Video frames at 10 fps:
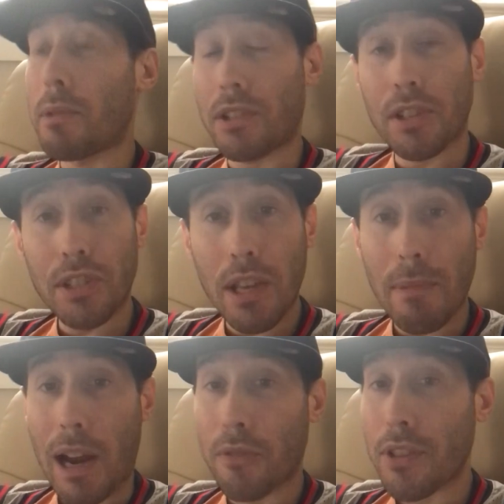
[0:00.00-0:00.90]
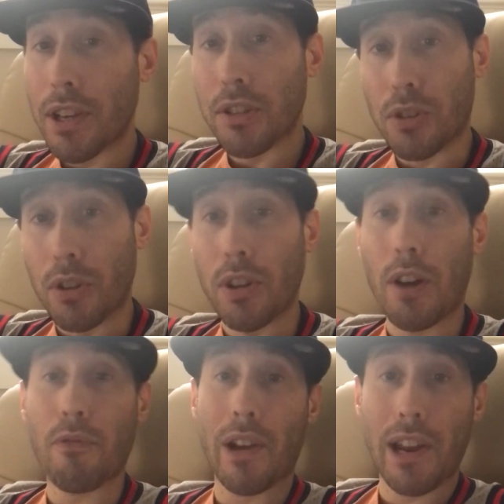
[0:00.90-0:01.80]
but this team I don't think is good
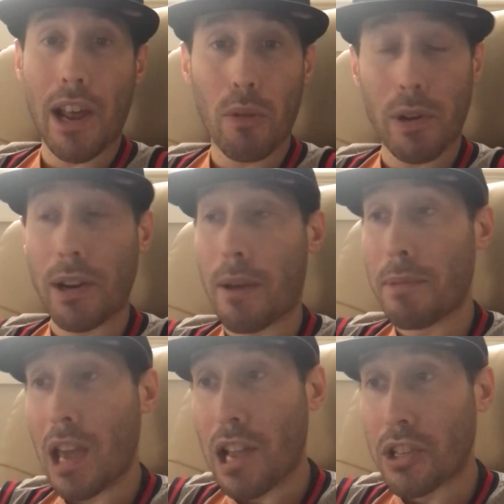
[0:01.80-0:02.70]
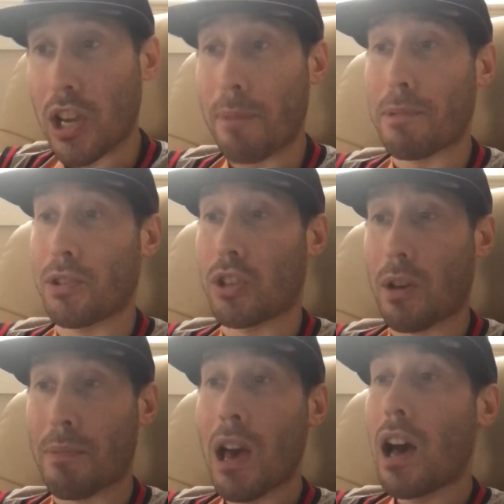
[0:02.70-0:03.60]
enough right now to win an NBA
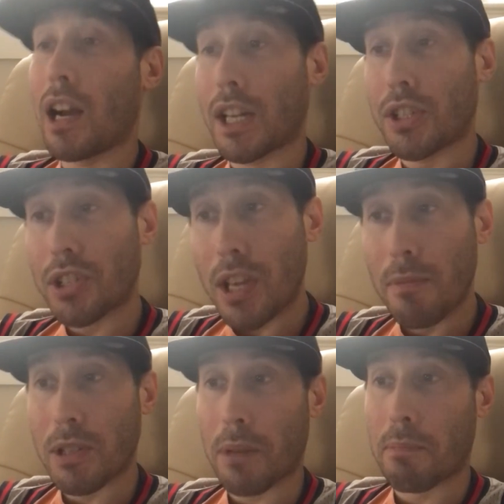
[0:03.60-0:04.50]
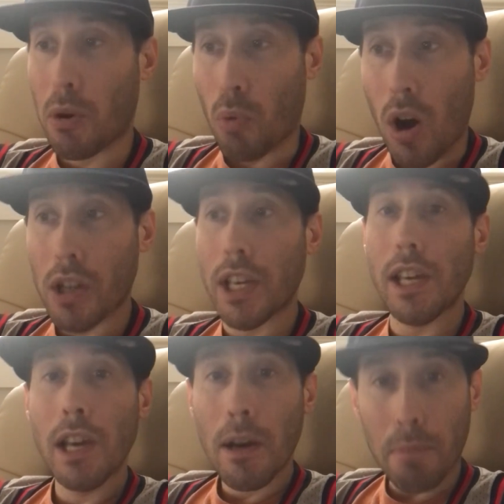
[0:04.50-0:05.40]
championship against teams like
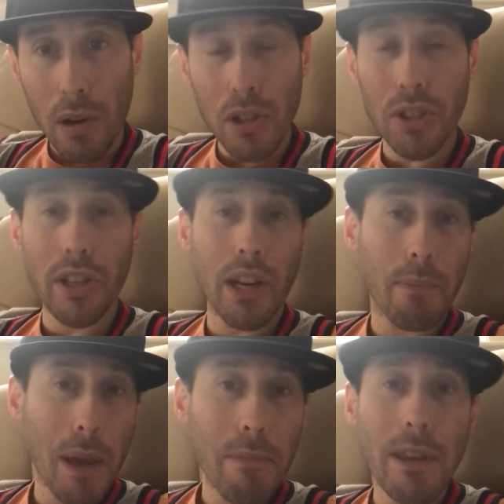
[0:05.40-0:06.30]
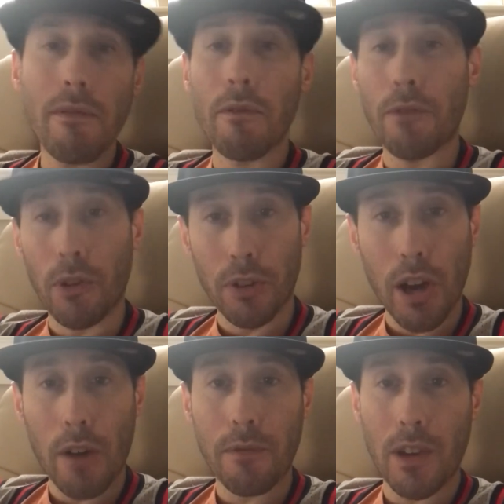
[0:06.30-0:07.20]
Milwaukee, Boston, and maybe even
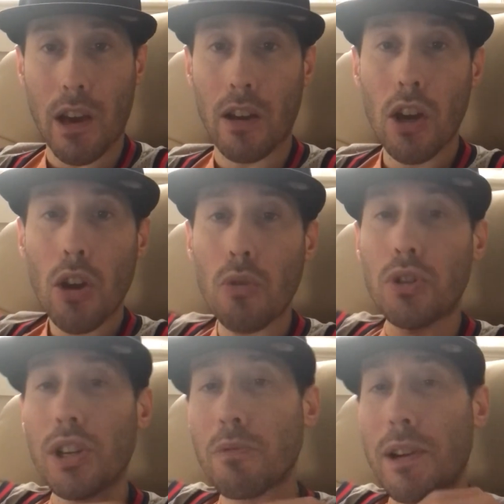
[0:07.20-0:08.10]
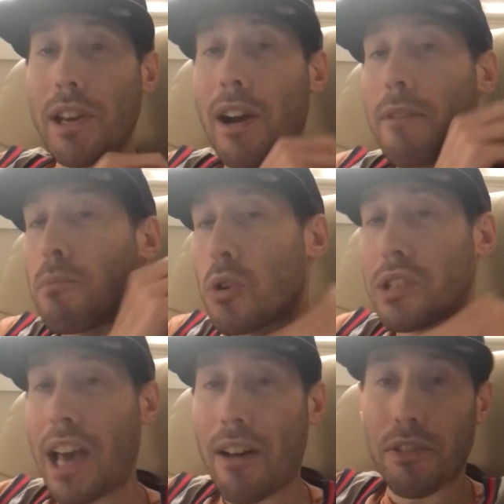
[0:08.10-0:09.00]
Philadelphia, who just right now have more
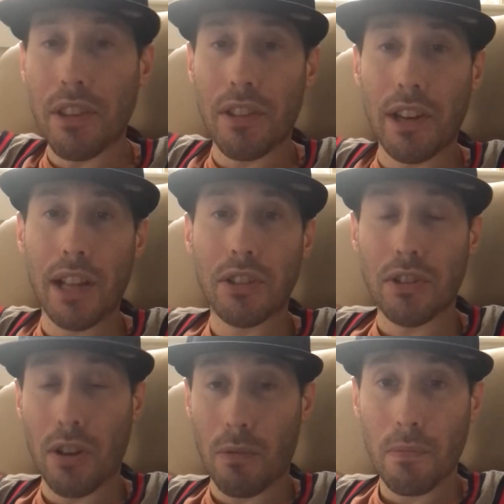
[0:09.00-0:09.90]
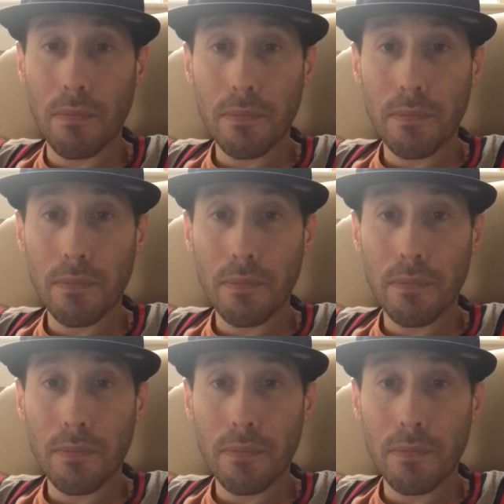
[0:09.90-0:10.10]
talent than the Nets do.